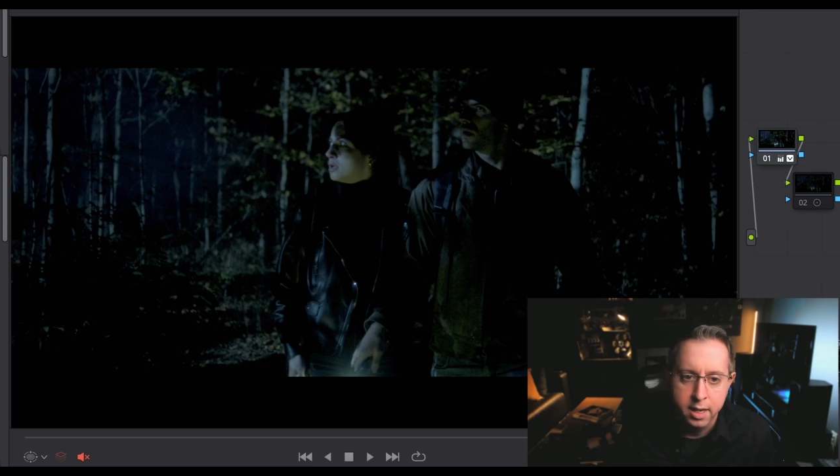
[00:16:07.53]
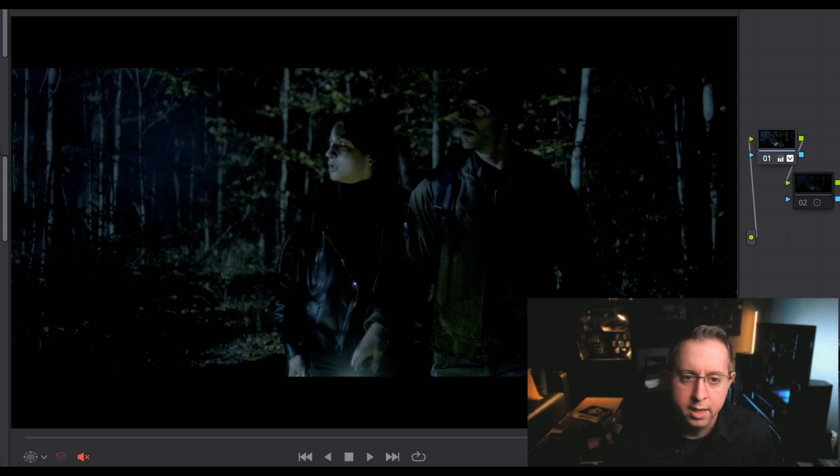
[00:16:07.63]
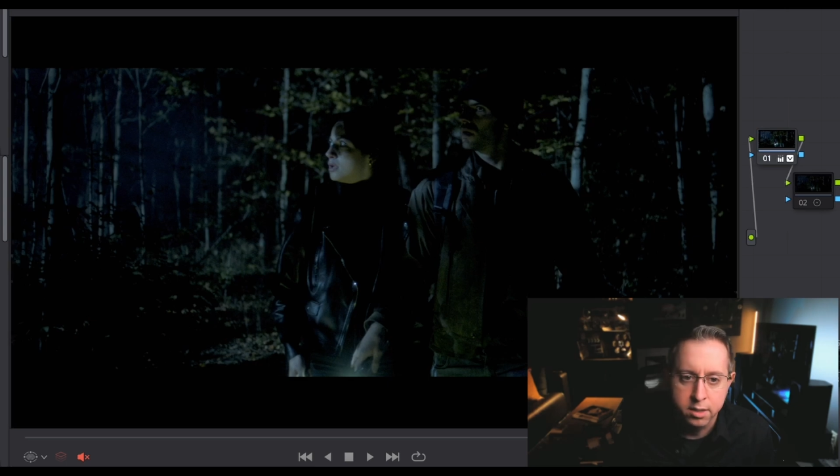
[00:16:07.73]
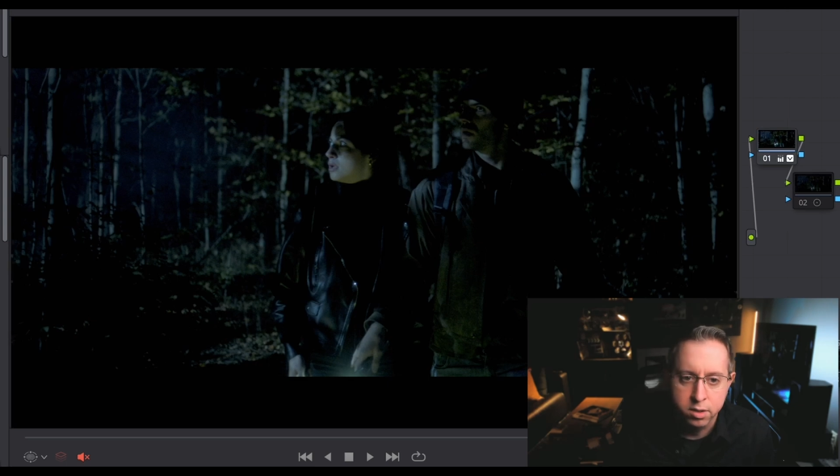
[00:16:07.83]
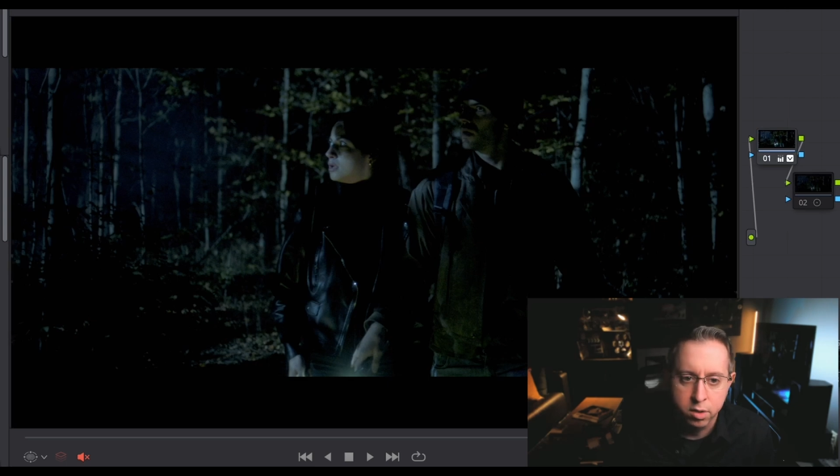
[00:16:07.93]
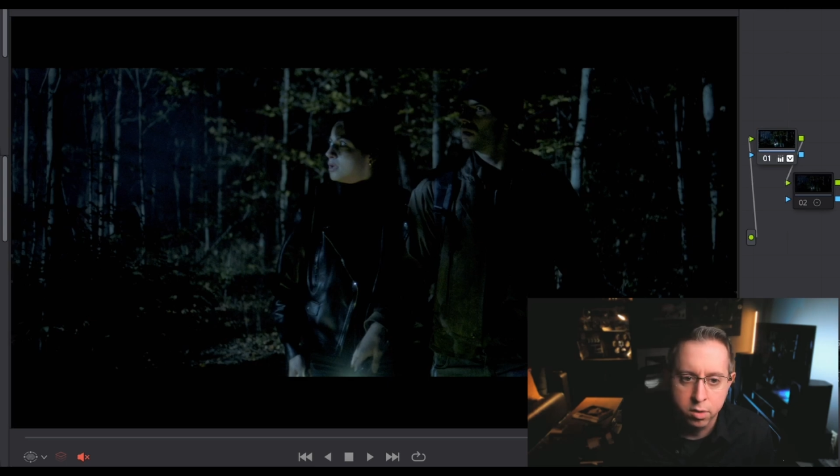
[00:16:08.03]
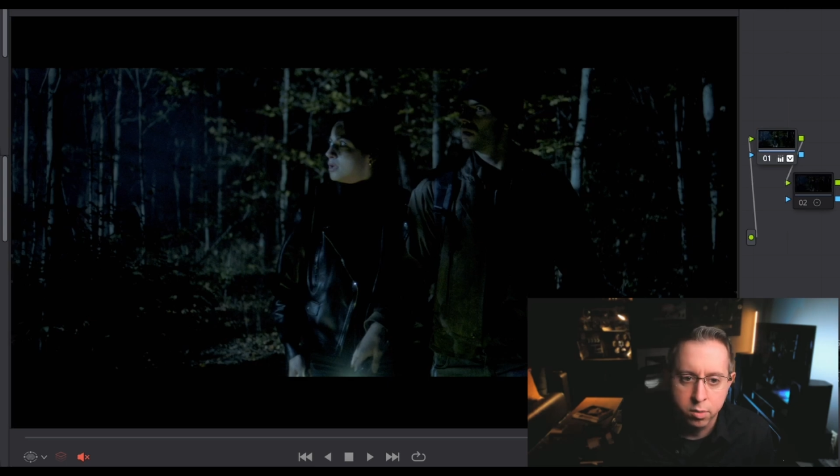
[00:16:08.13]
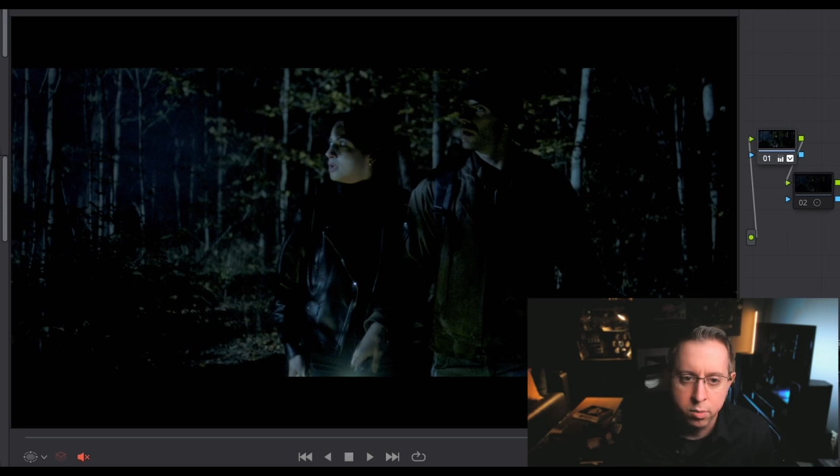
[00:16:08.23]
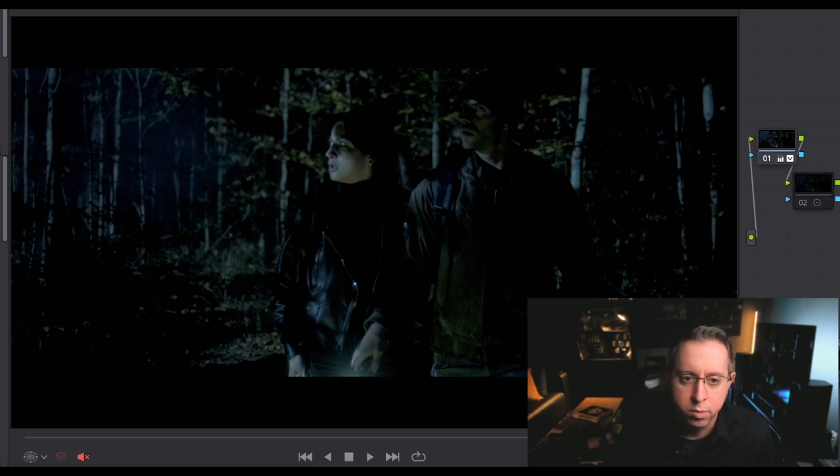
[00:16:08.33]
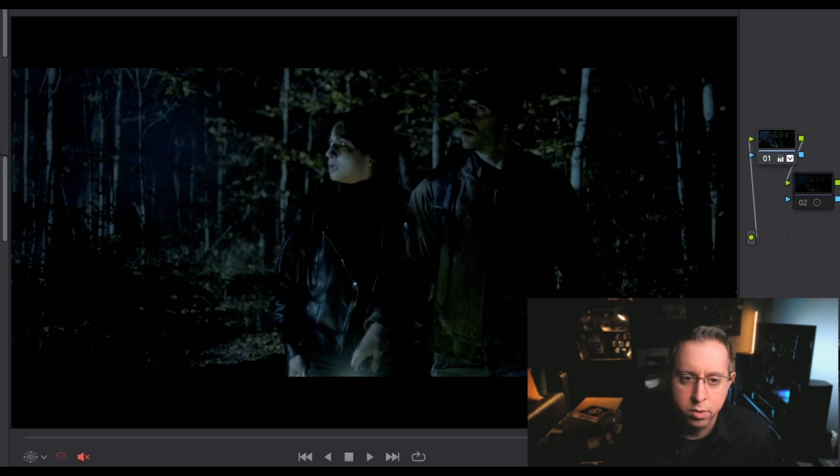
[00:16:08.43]
And
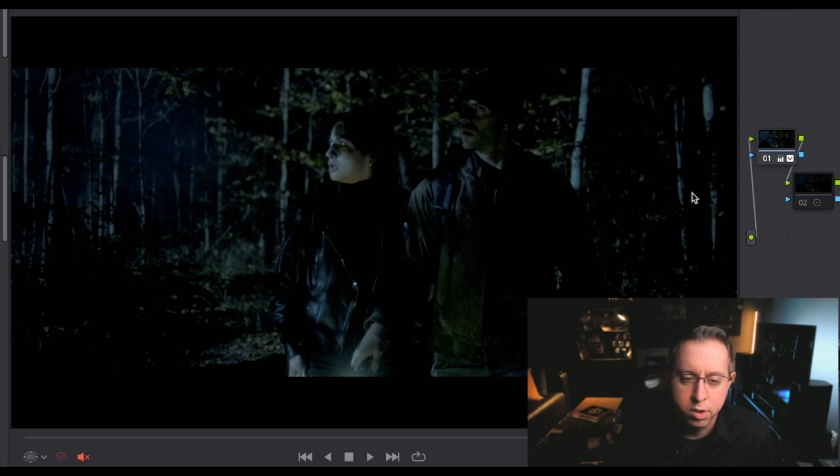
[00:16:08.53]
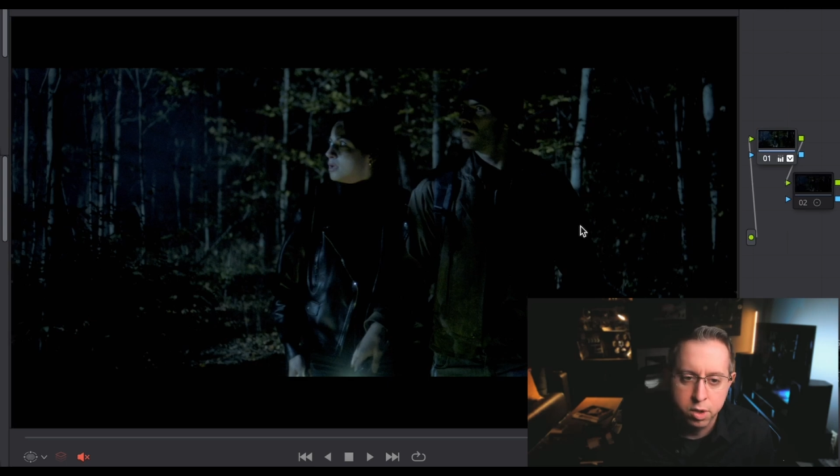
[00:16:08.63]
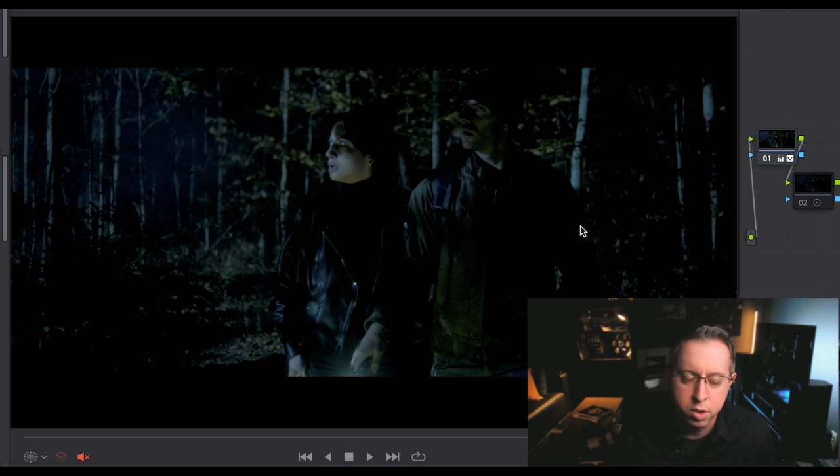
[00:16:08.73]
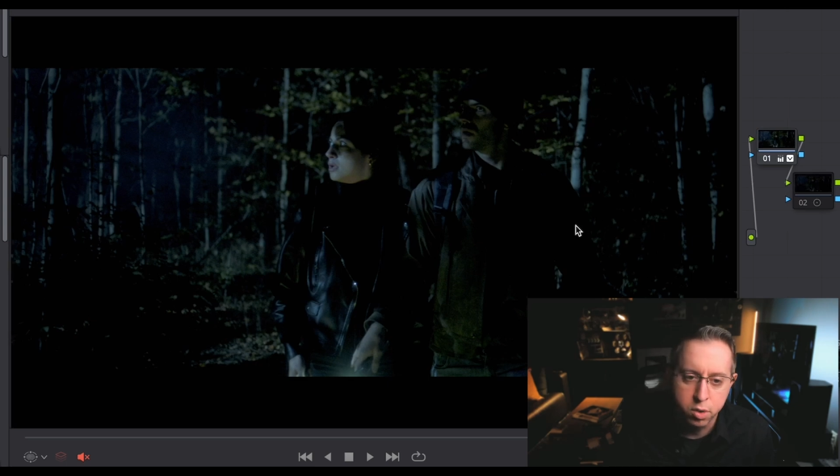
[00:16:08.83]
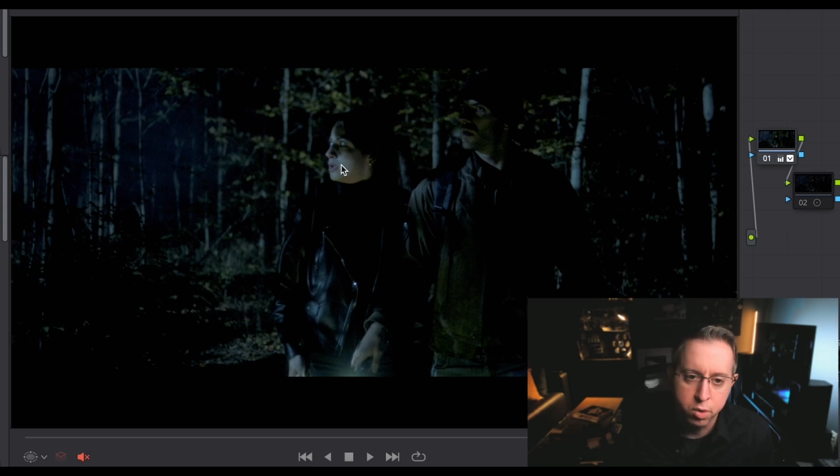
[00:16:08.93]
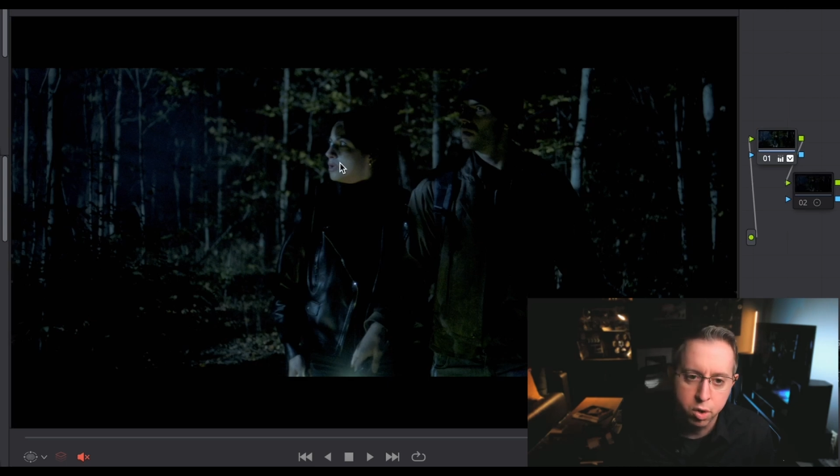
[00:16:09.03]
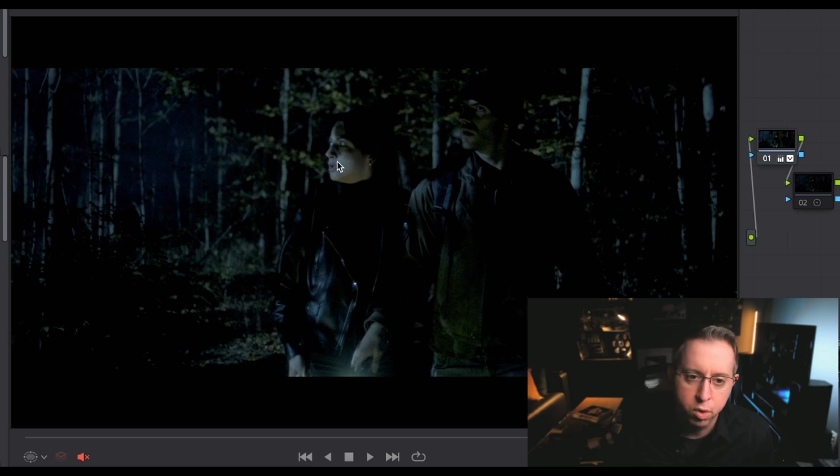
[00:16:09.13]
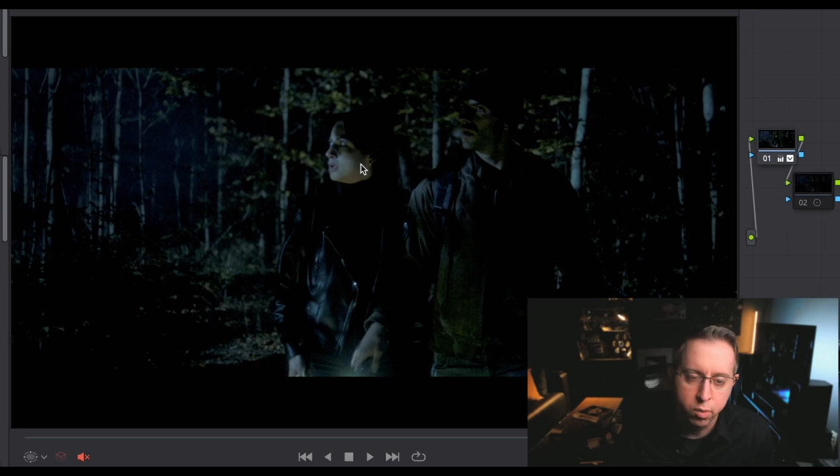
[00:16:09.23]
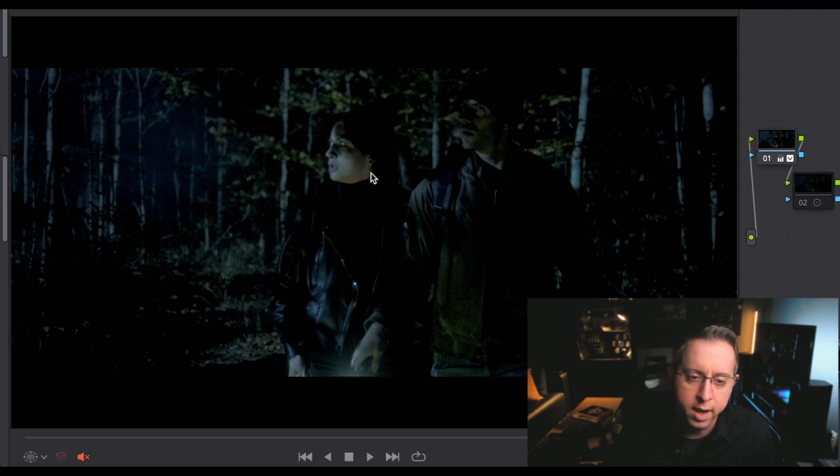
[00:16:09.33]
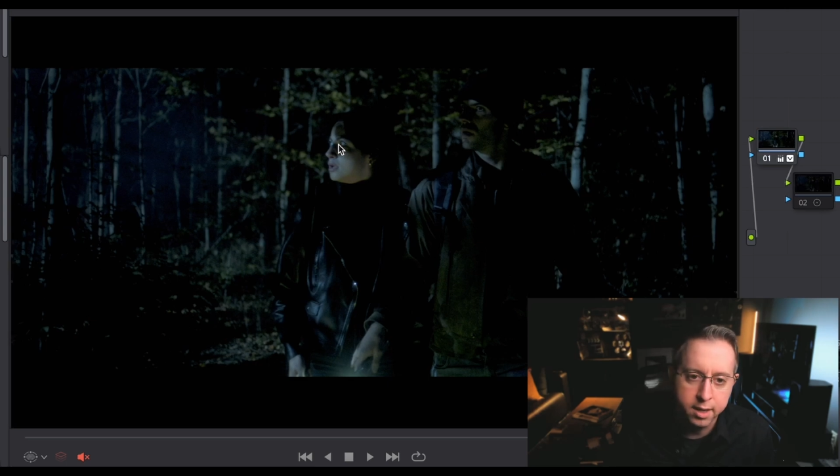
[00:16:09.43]
so to
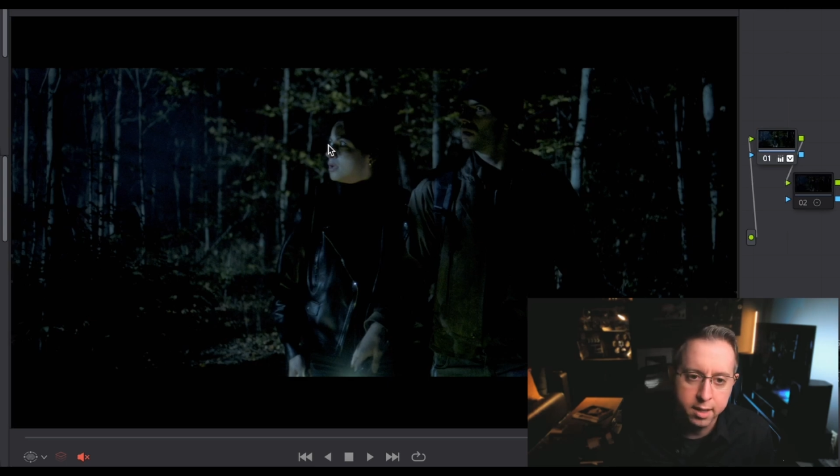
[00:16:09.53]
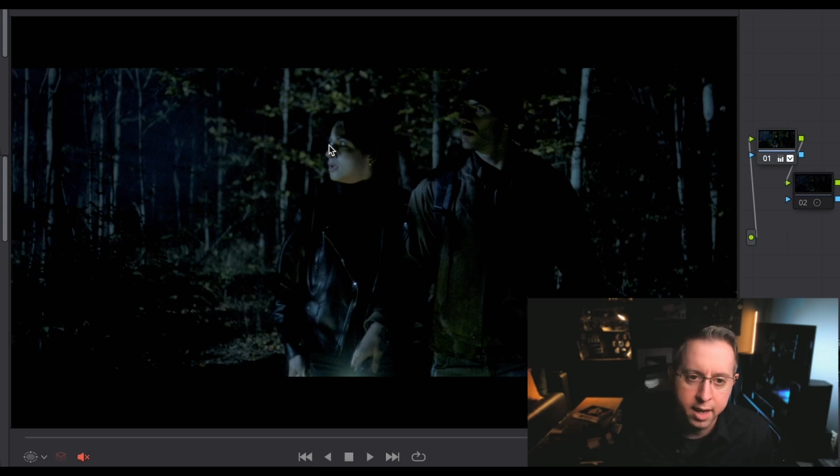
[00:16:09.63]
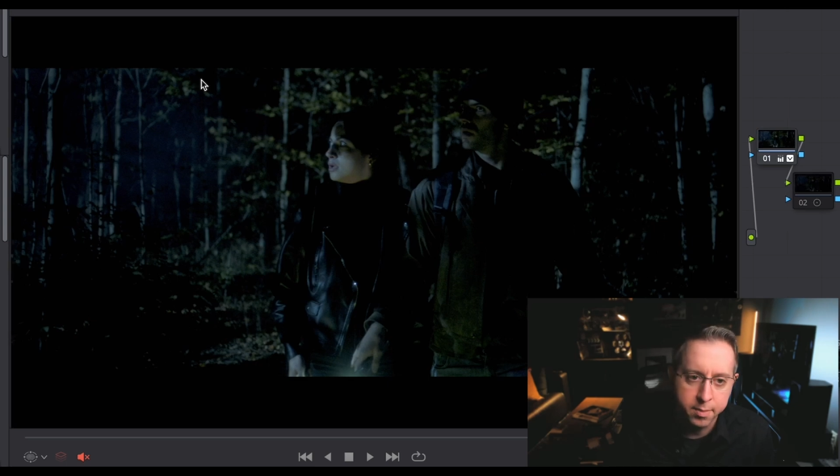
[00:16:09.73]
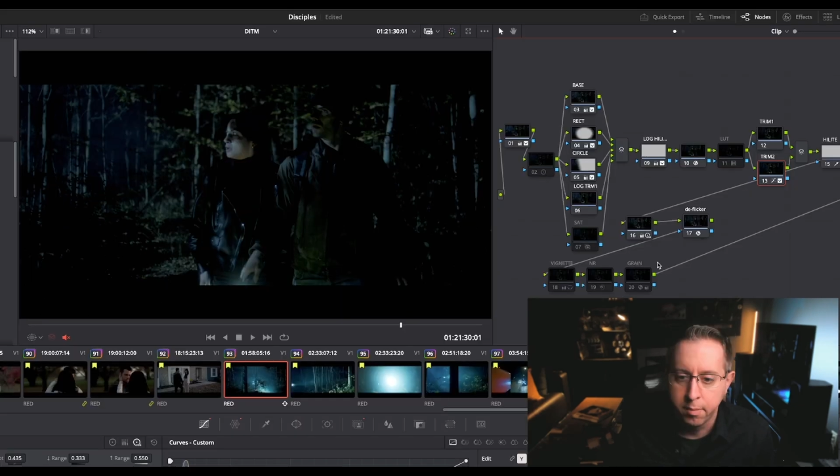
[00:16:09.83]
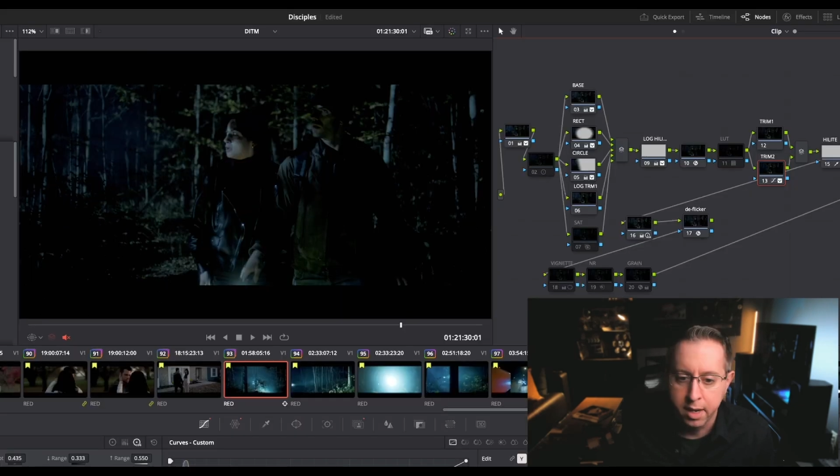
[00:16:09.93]
correct that,